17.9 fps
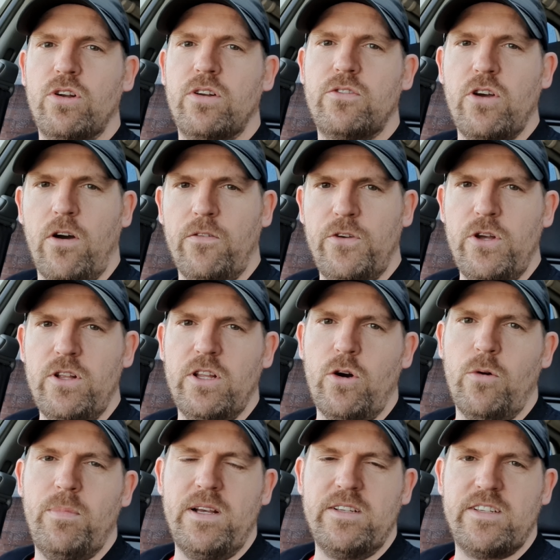I've got a few
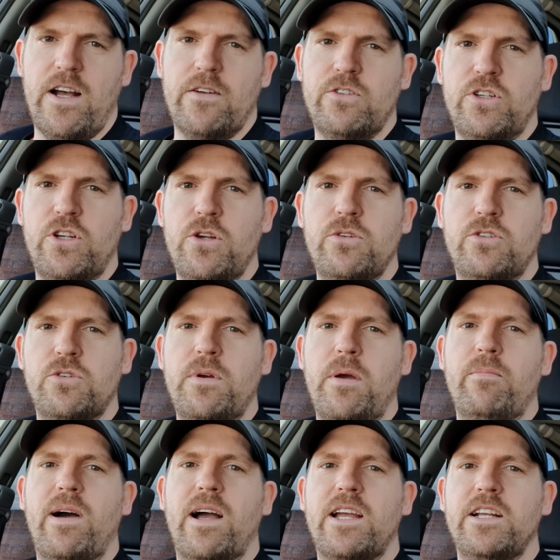little bits I have to do to
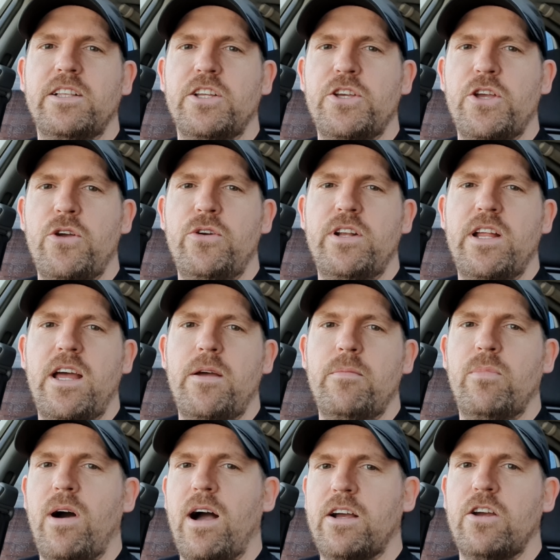it back in the unit,
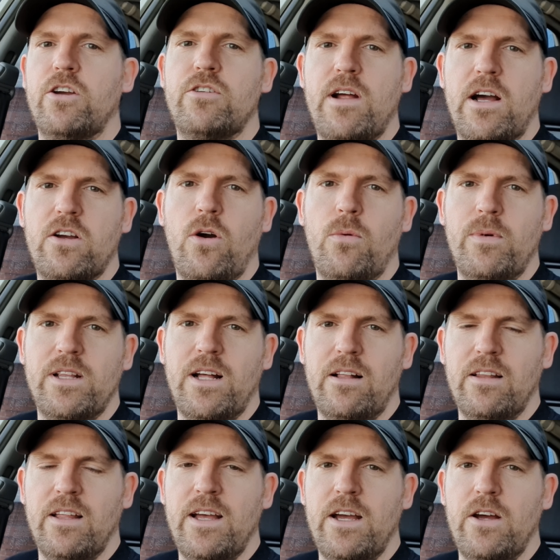but I can crack on with
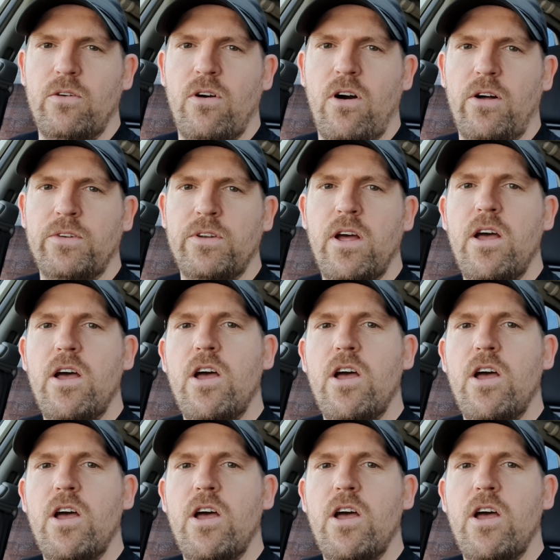that later on.